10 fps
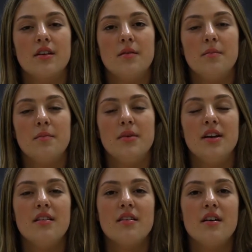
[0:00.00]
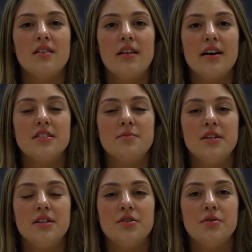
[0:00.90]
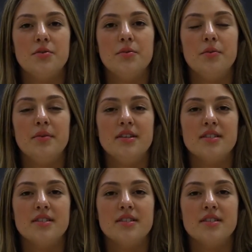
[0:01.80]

to you? Mini-THON allows me to be